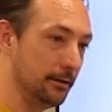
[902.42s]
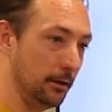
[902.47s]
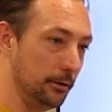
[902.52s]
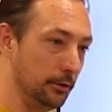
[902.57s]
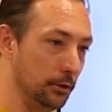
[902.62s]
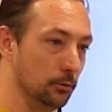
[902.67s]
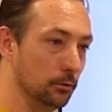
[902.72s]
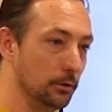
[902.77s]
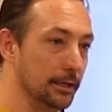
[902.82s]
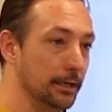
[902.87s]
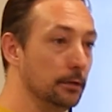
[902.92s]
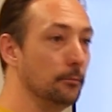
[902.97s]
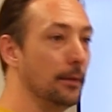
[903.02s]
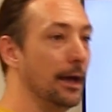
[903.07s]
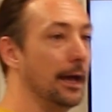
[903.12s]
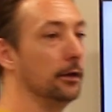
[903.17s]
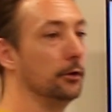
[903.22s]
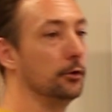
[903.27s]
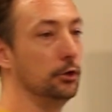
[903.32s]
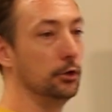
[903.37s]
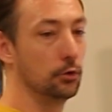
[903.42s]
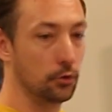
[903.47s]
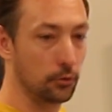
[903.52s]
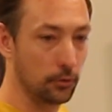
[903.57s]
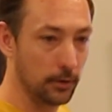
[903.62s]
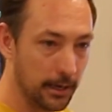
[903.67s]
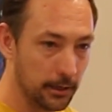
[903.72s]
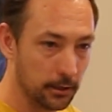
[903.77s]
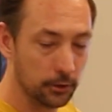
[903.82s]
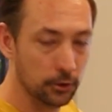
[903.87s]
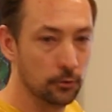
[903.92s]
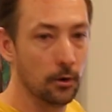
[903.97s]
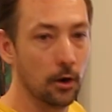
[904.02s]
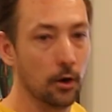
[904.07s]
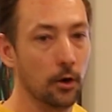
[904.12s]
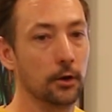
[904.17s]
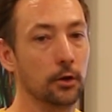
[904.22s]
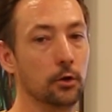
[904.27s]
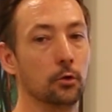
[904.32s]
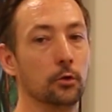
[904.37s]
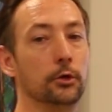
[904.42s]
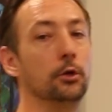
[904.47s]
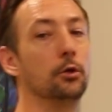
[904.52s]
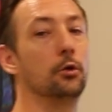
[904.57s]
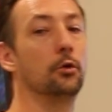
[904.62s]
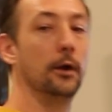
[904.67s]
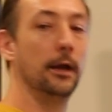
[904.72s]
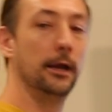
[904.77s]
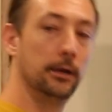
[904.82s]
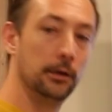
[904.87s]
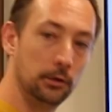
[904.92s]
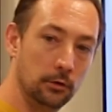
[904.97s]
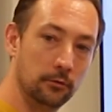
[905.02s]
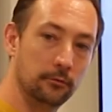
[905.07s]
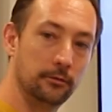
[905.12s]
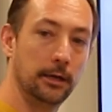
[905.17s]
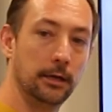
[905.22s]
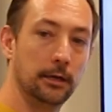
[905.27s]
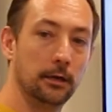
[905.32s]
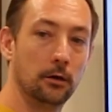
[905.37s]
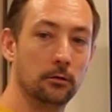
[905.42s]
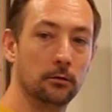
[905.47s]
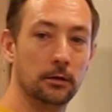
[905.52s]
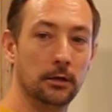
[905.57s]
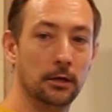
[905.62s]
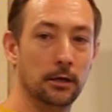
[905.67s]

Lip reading: a new lead magnet, you create a new article, you create a new video,